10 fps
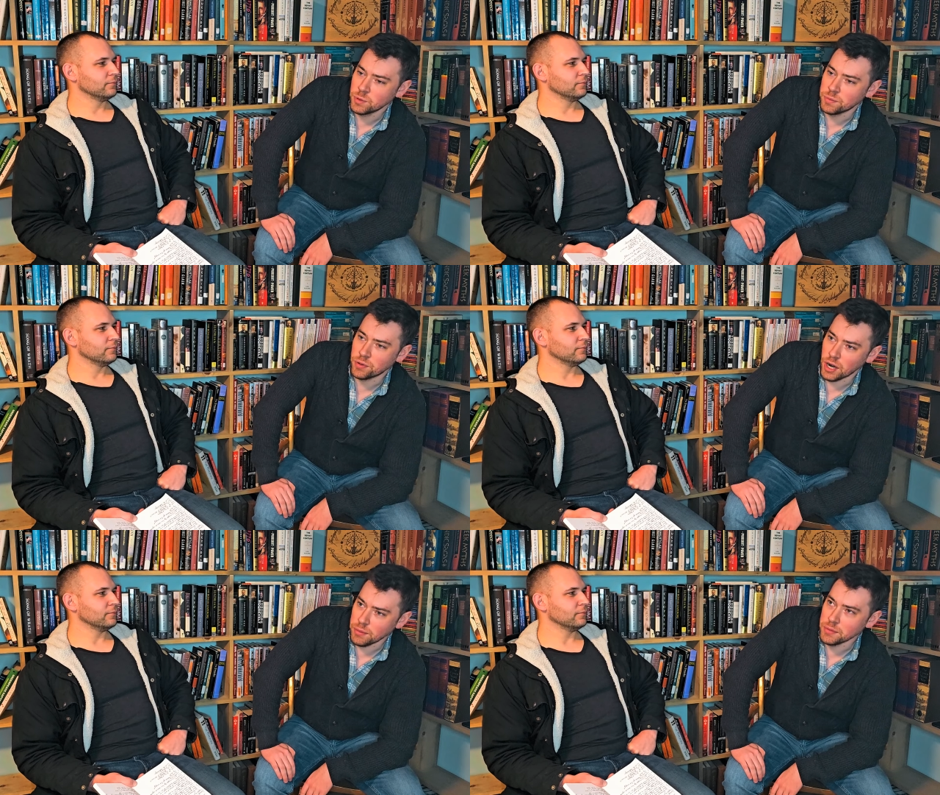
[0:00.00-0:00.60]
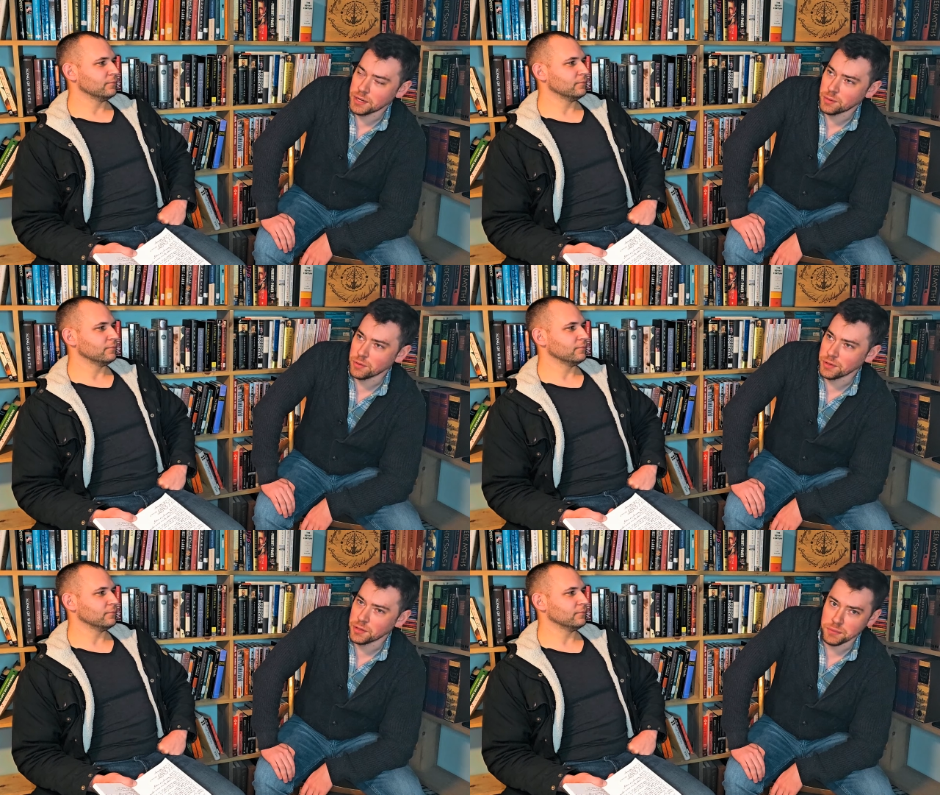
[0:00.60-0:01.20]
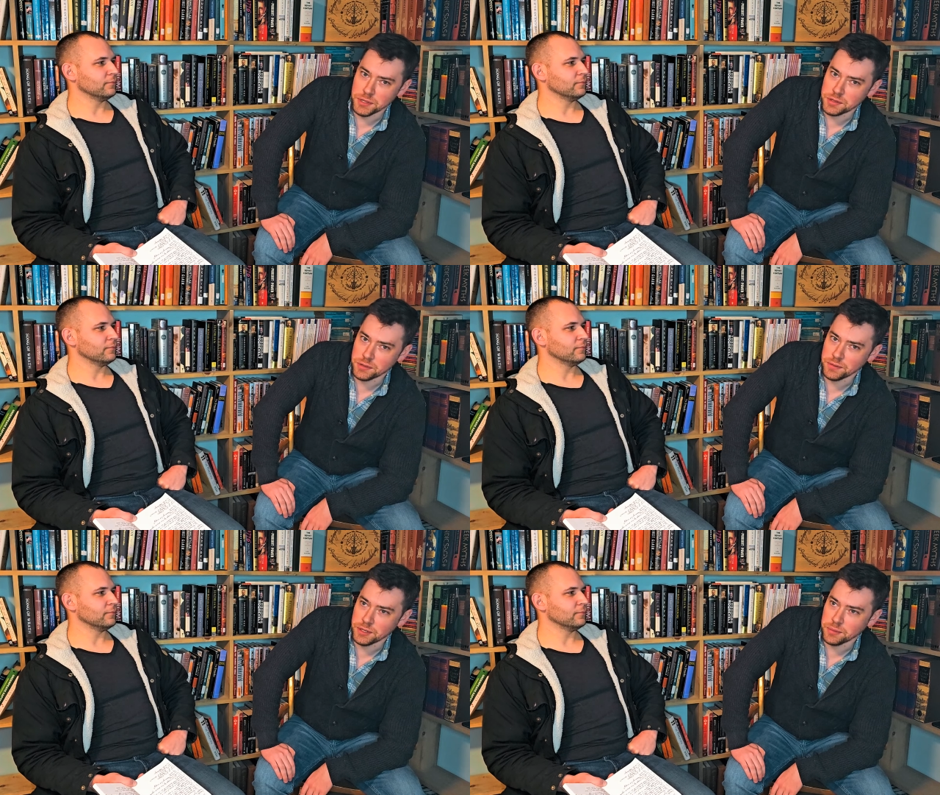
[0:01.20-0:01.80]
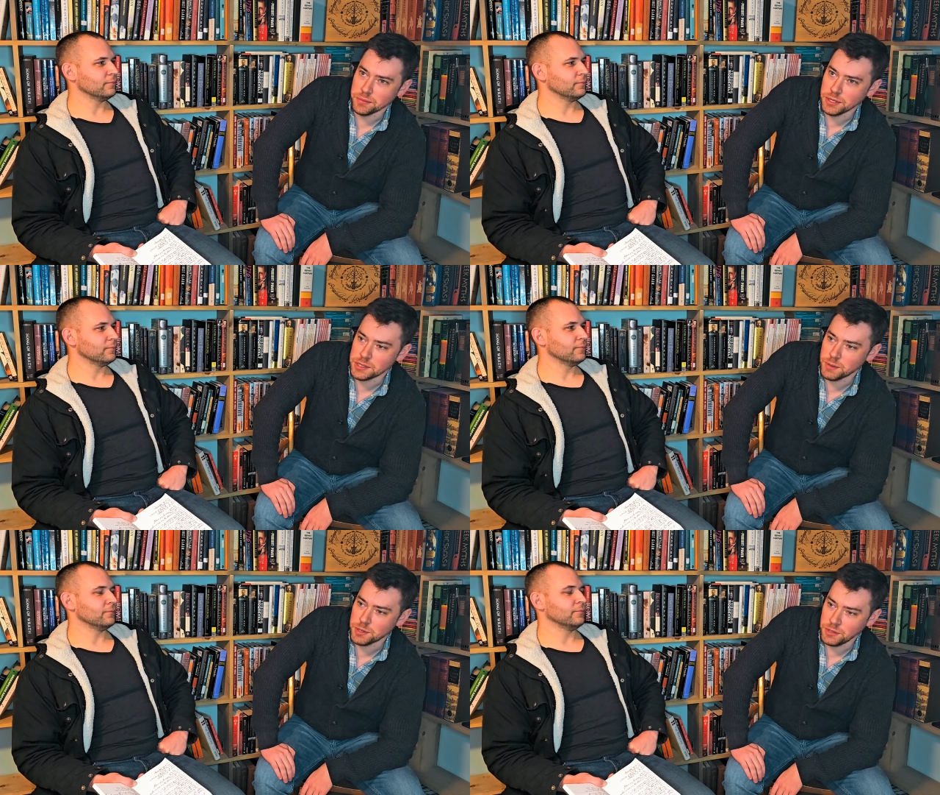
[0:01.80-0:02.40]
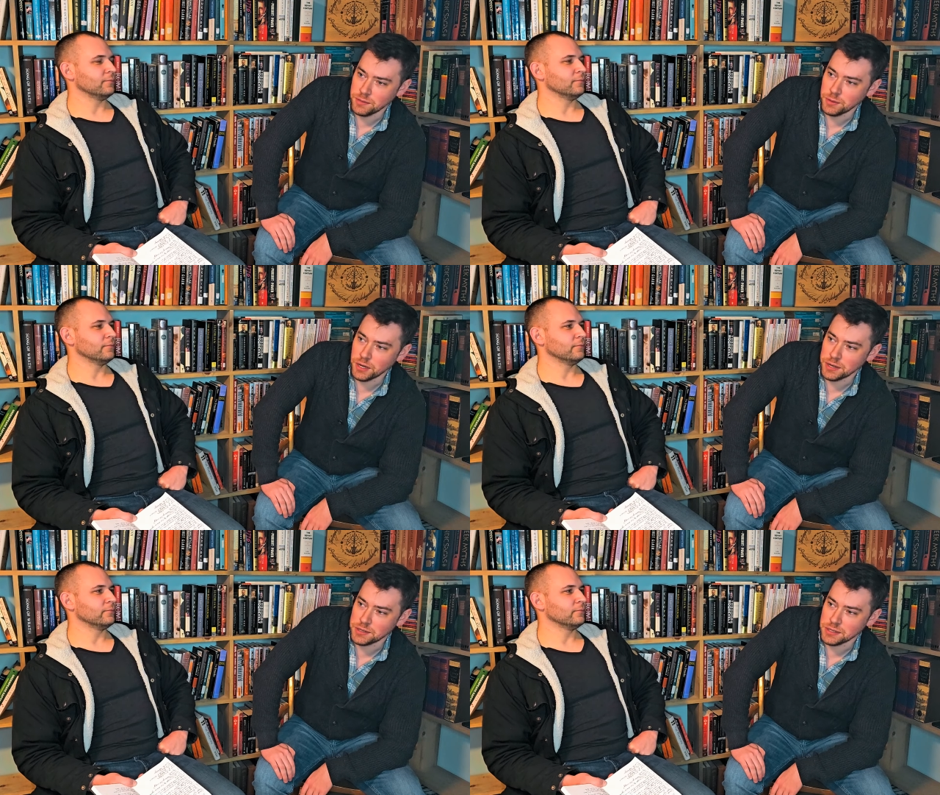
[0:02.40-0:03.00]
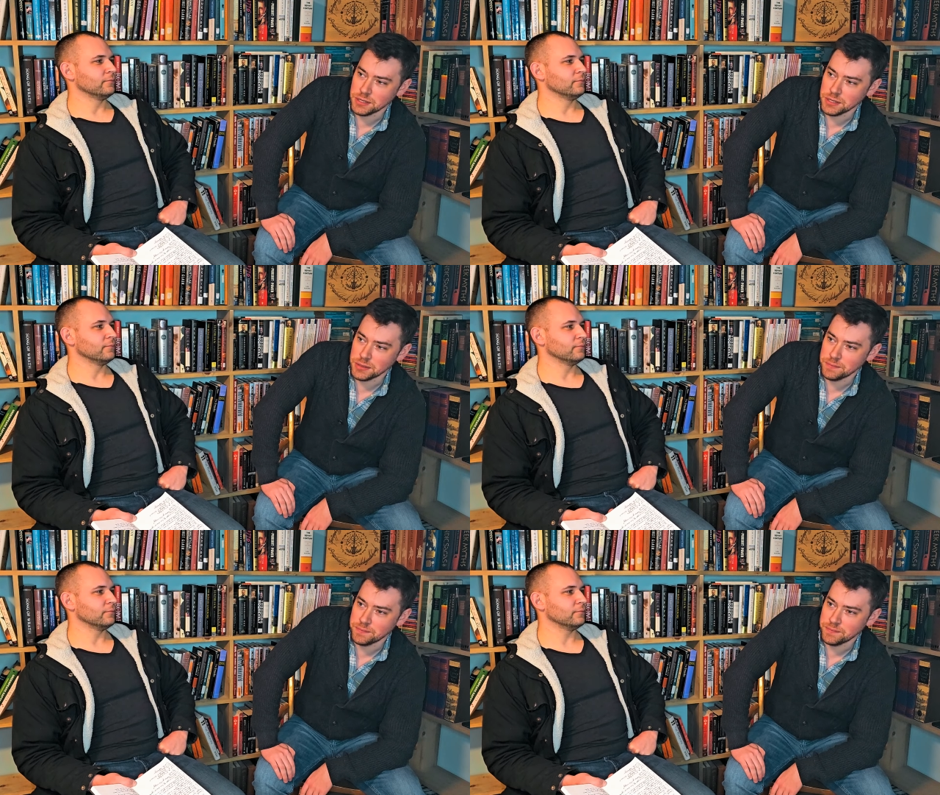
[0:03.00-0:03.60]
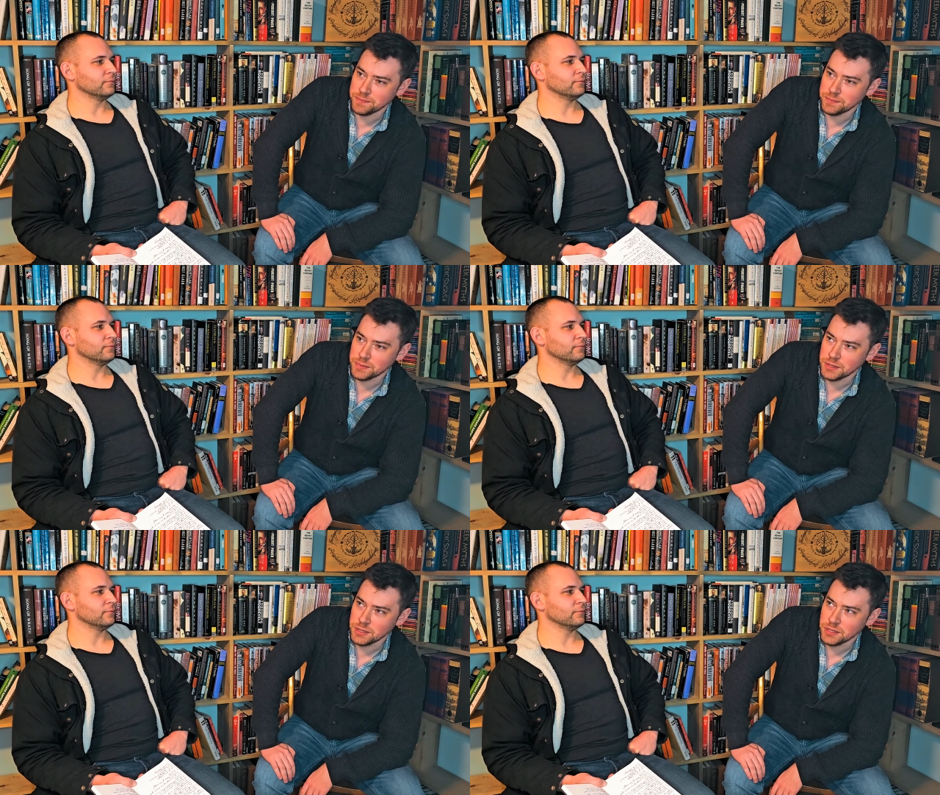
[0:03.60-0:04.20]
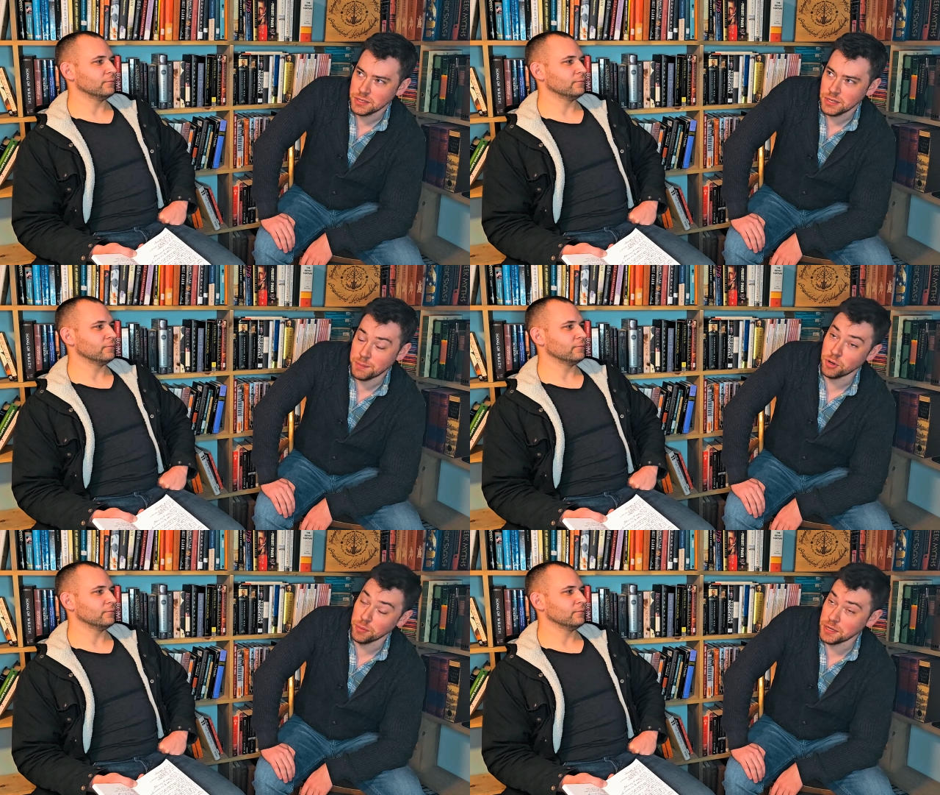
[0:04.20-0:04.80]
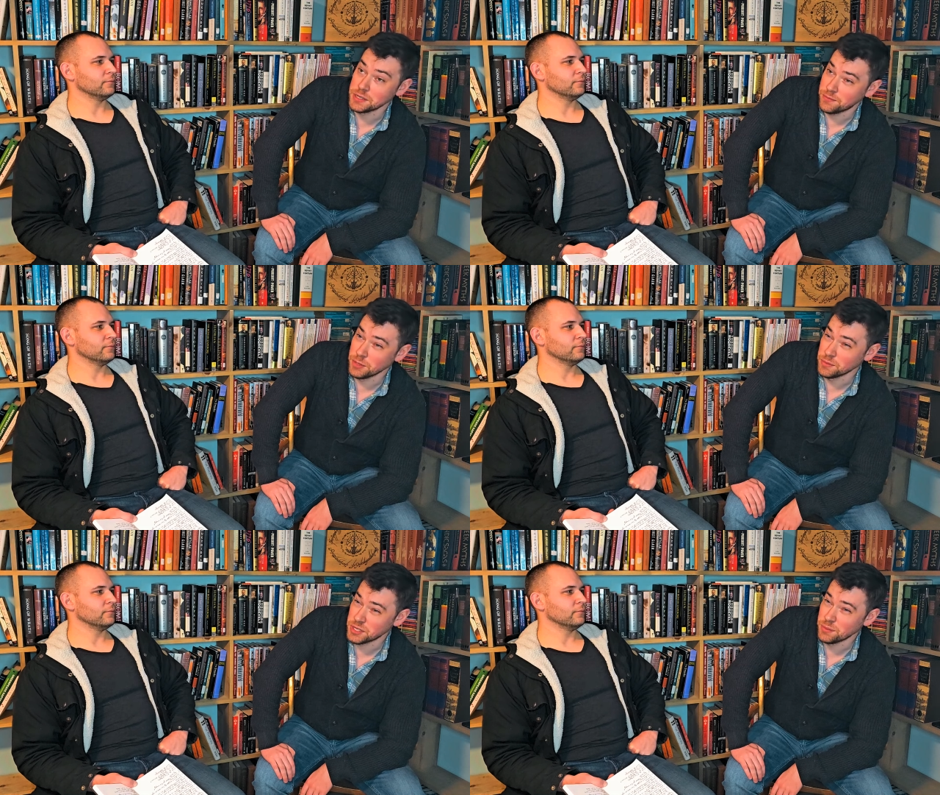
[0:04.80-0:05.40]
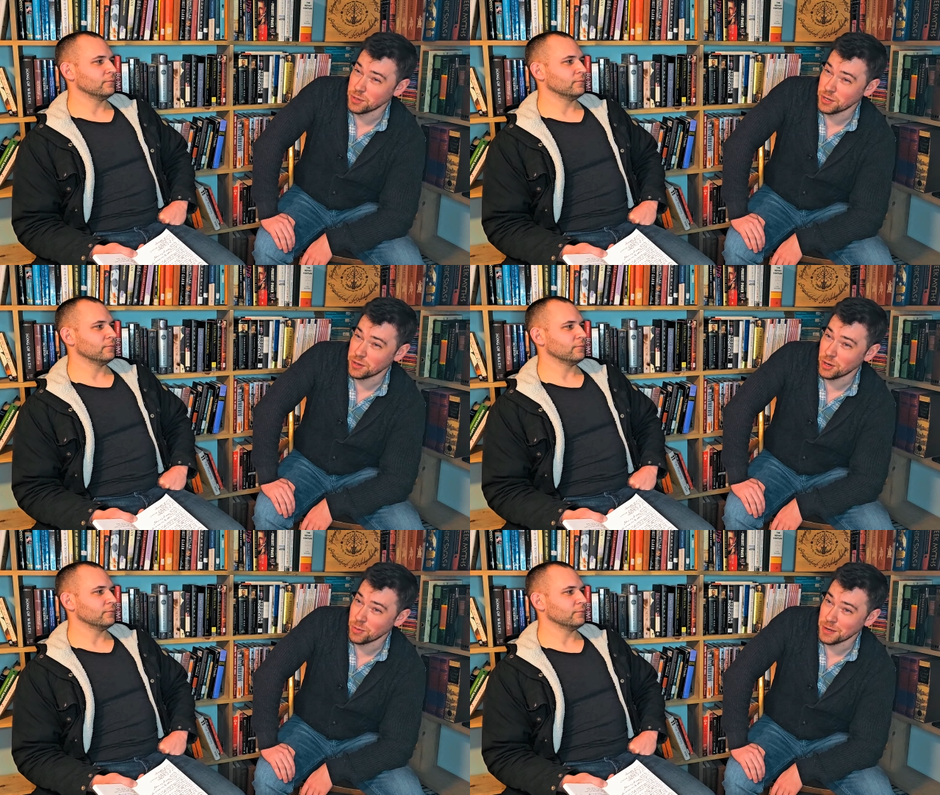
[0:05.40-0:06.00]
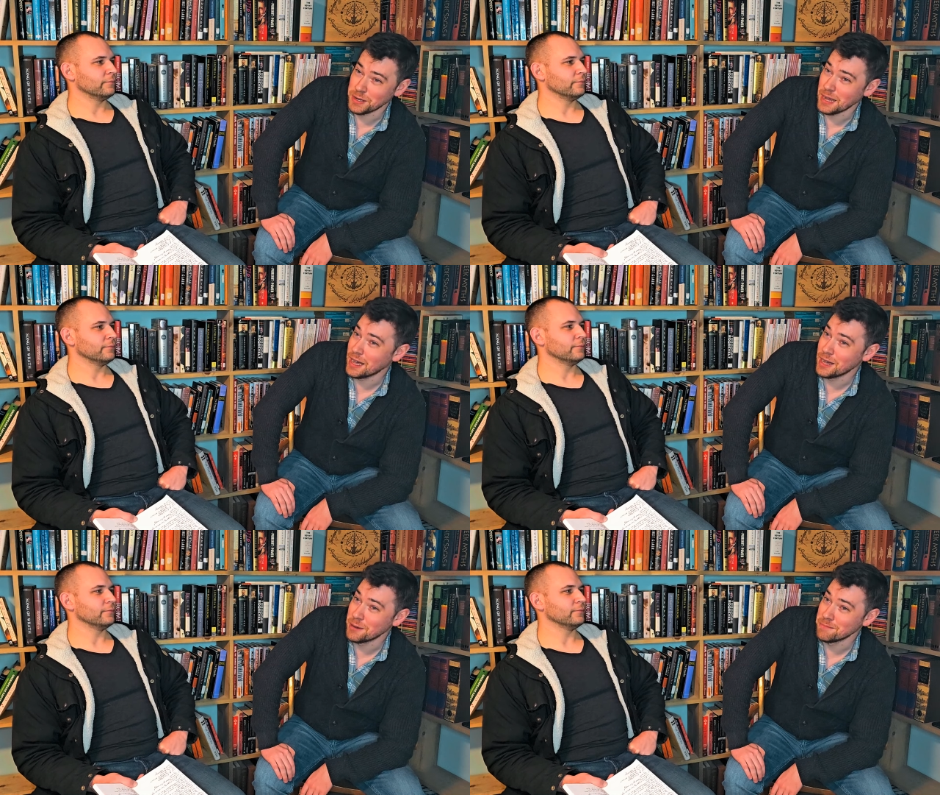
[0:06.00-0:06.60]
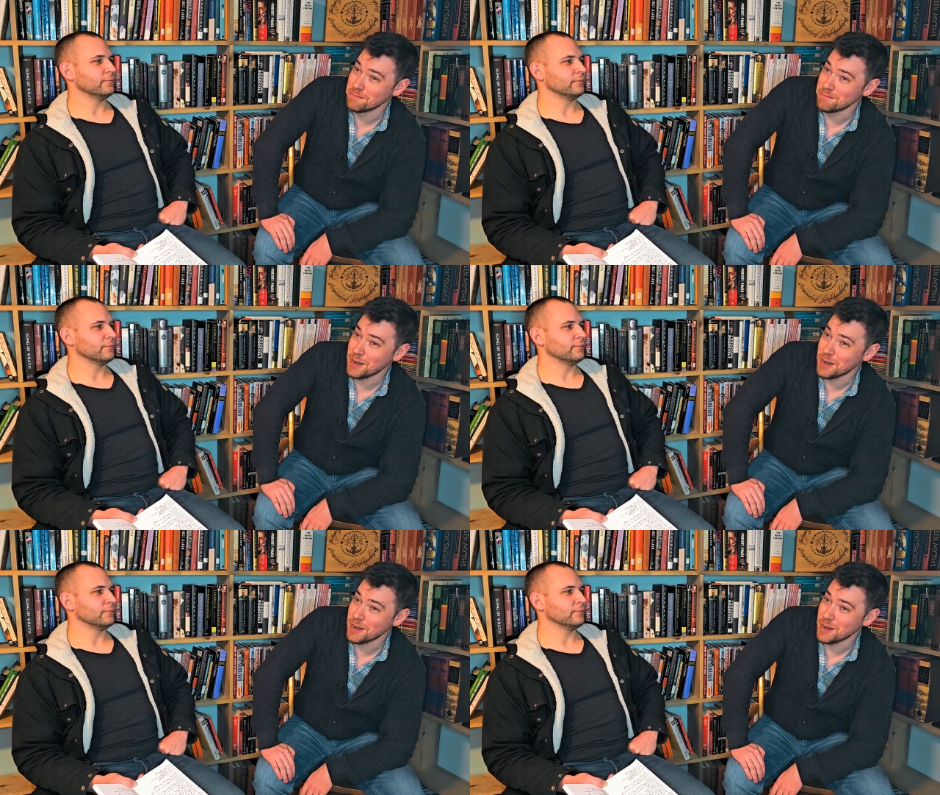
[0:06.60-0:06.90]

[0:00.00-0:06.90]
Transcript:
Speaker 1: Would probably make a really good mystery film, especially if you got... it probably is a film somewhere already. I'd